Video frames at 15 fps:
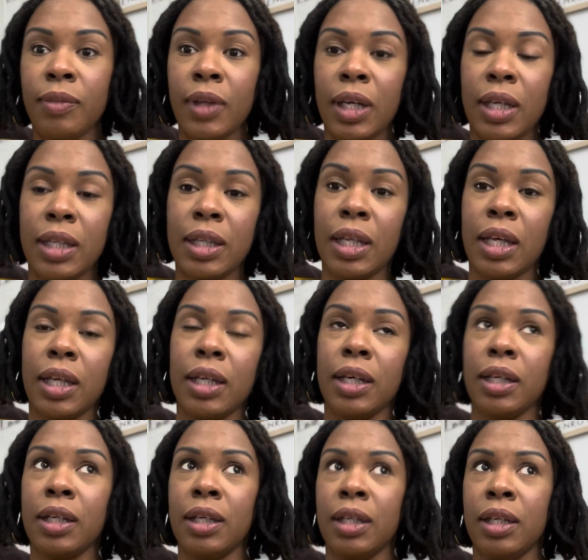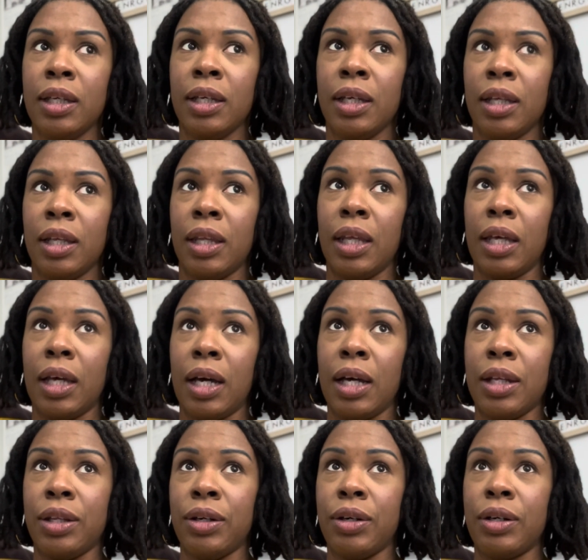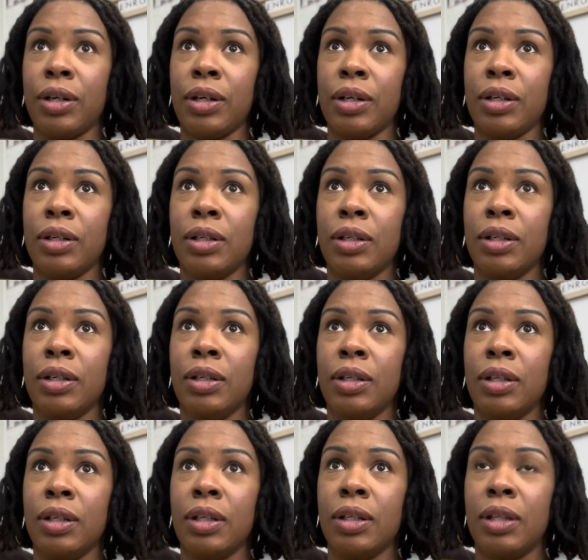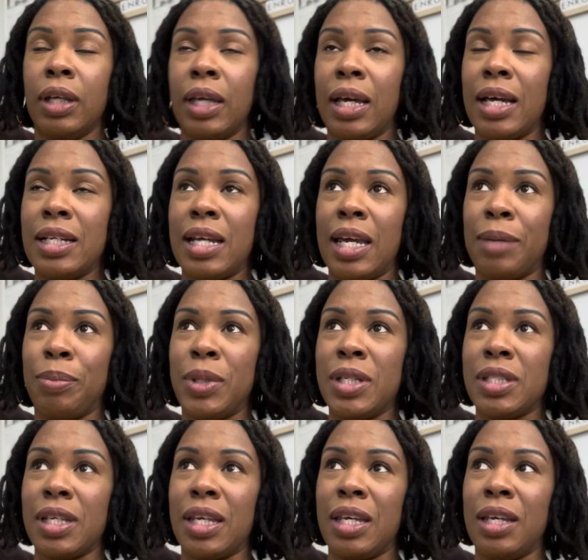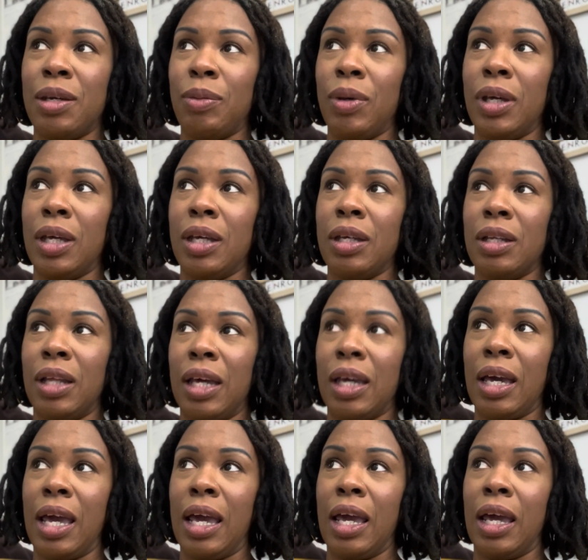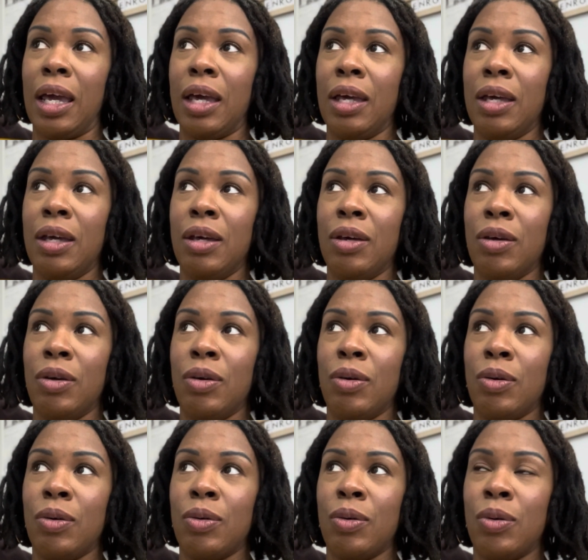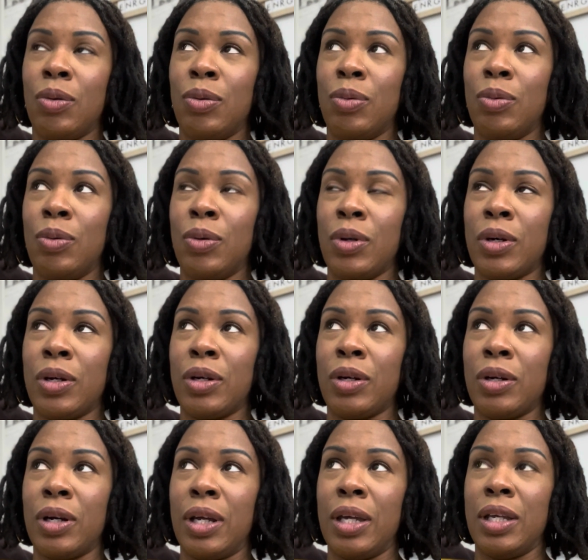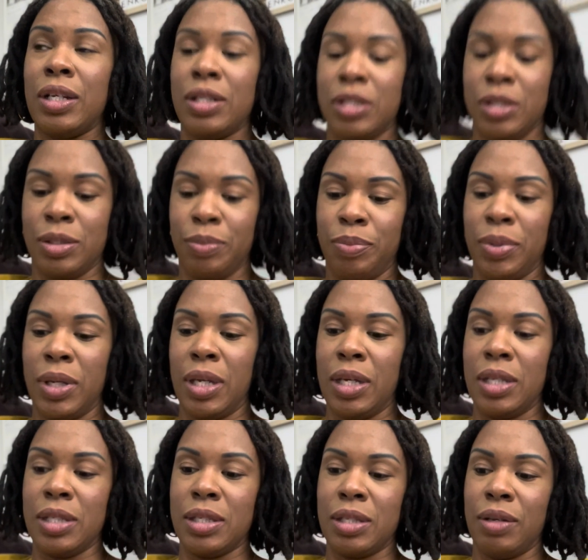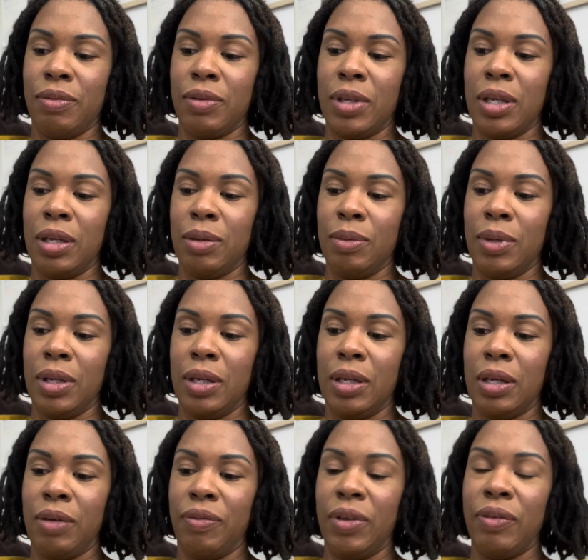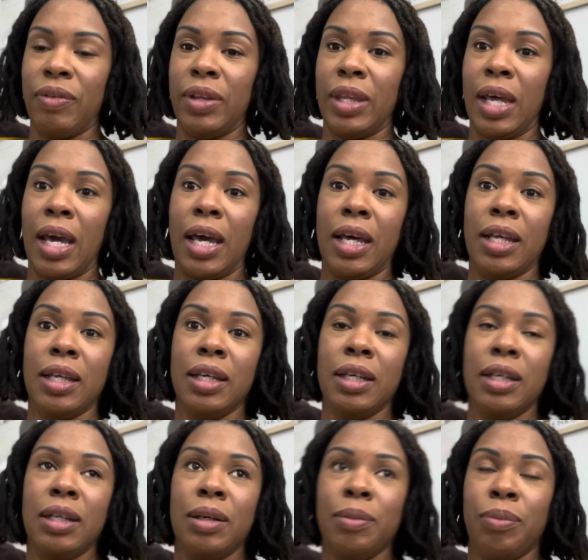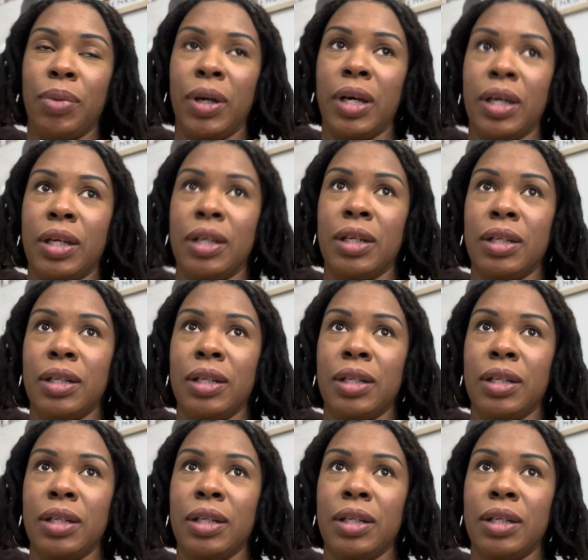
And then the other thing, I ate a piece of kiwi, like a 1/4-inch piece of kiwi, if even that, but